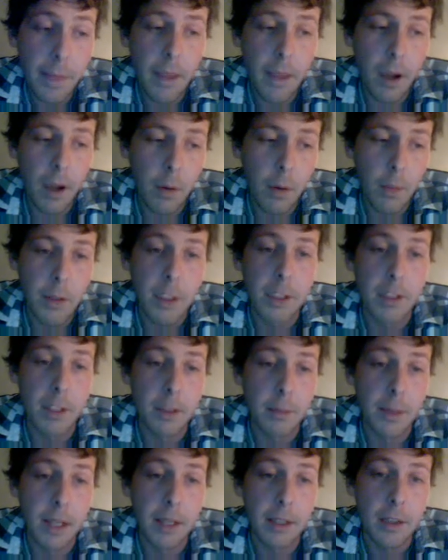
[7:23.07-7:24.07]
which
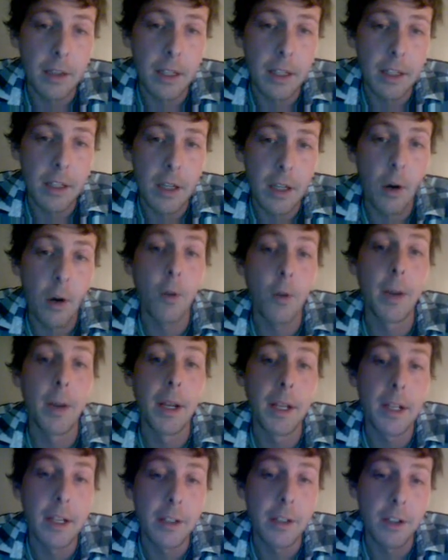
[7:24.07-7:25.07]
didn't make things at home
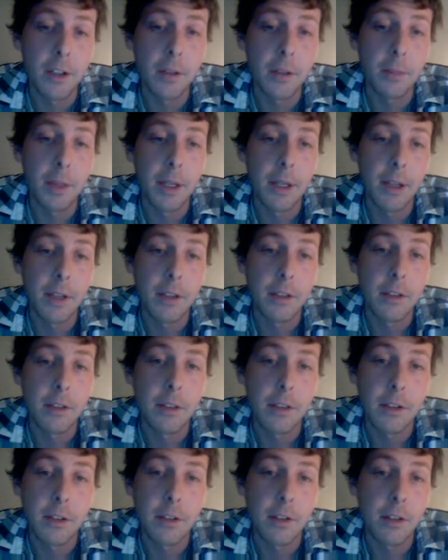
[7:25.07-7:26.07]
any easier,
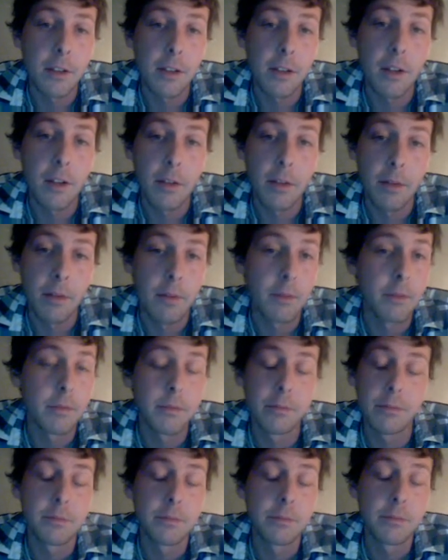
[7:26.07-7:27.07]
because
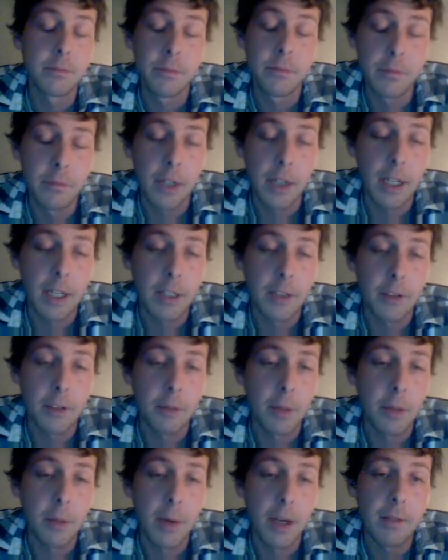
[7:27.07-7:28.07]
I told
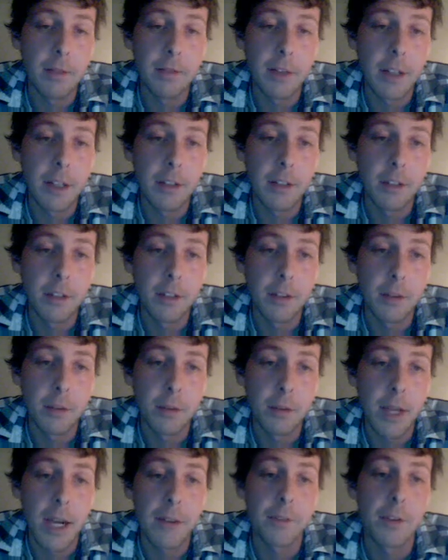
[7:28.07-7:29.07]
my wife that
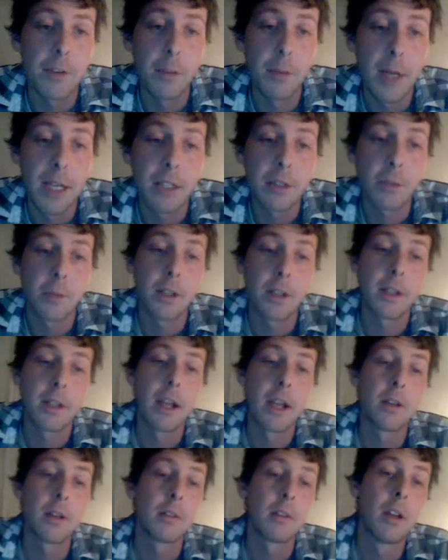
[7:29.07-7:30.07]
you have to go back to work
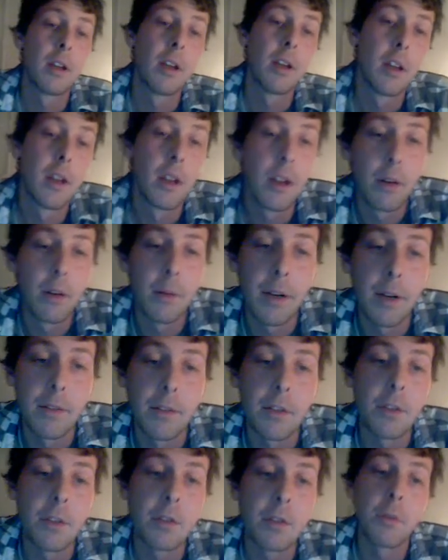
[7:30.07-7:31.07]
now. We have
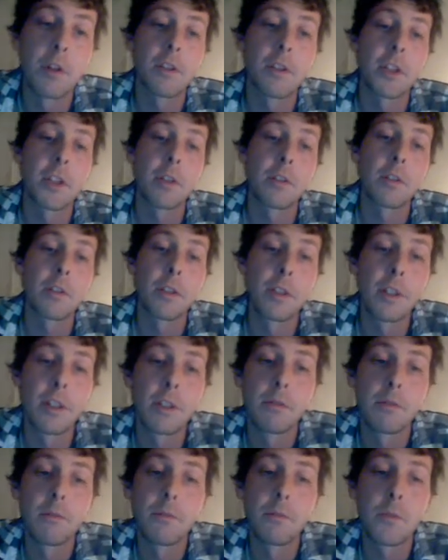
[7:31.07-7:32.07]
2 small children,
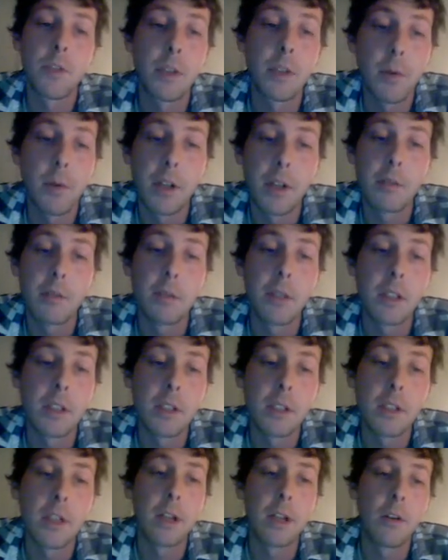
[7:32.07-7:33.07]
and she wanted to be a
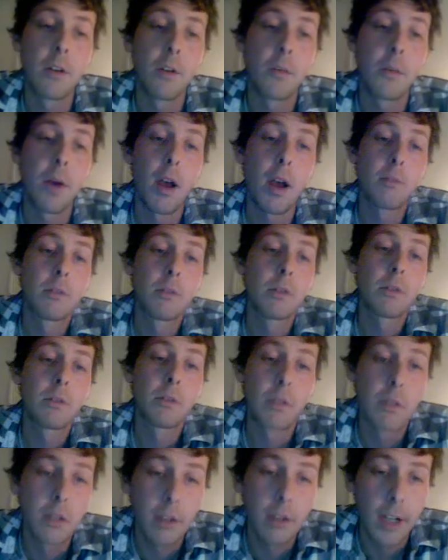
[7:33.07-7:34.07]
stay-at-home mom, which
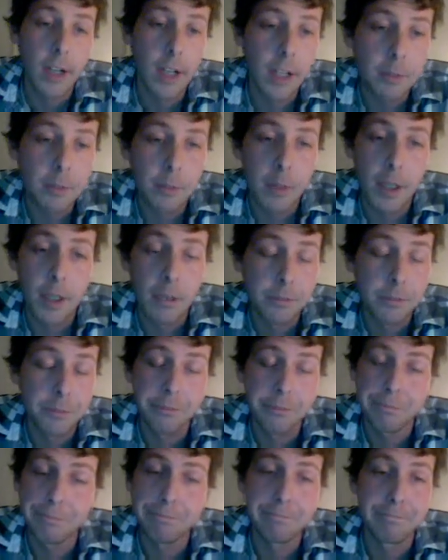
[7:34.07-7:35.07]
was great, but
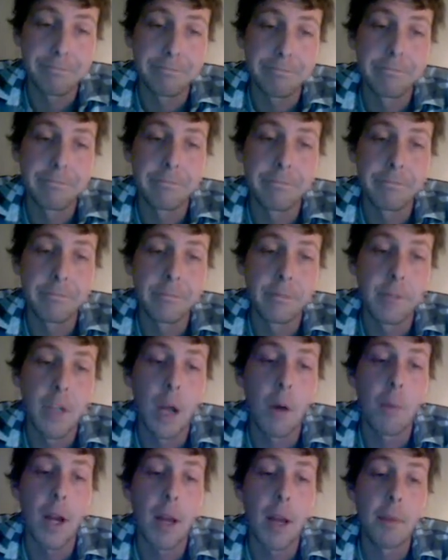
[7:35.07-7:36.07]

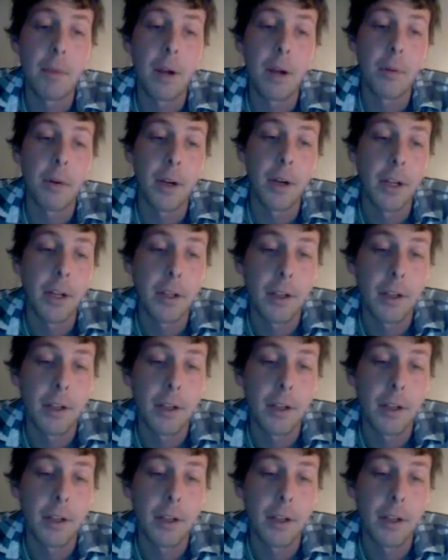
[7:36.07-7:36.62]
not when I'm not working.